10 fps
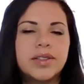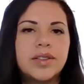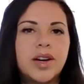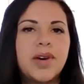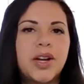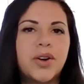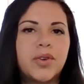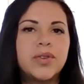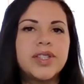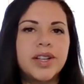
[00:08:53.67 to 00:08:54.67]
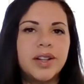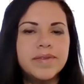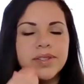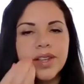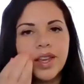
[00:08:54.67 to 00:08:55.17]
about our own
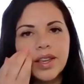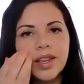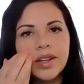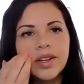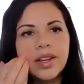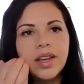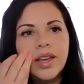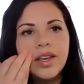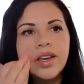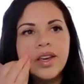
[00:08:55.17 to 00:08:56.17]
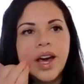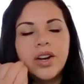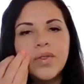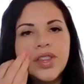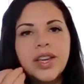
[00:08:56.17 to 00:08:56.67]
selves, and I
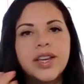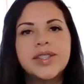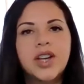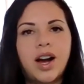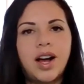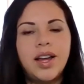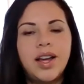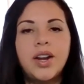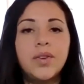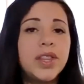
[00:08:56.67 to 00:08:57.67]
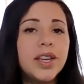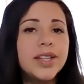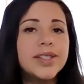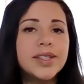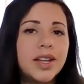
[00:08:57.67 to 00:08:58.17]
don't think it's caught. I don't think
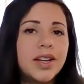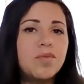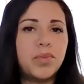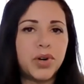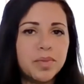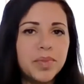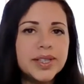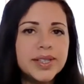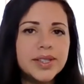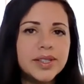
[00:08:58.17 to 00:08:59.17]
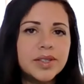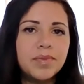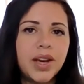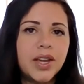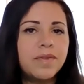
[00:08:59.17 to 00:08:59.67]
it's done on purpose
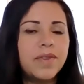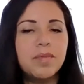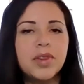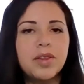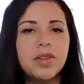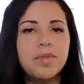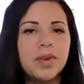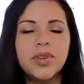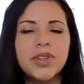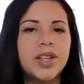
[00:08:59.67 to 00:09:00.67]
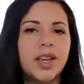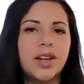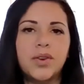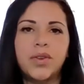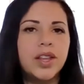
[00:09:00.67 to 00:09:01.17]
by your family members. I know
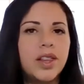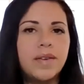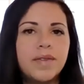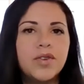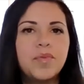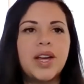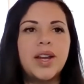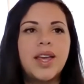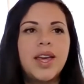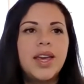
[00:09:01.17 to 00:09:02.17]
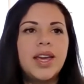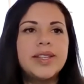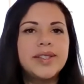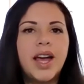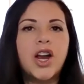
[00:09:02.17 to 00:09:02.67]
they love you, but it's
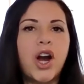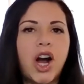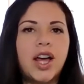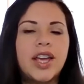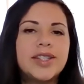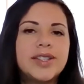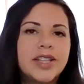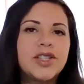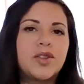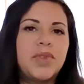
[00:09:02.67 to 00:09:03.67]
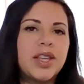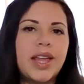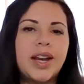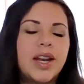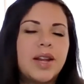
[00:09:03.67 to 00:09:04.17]
not caught, and it's not something
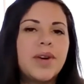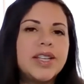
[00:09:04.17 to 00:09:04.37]
that anybody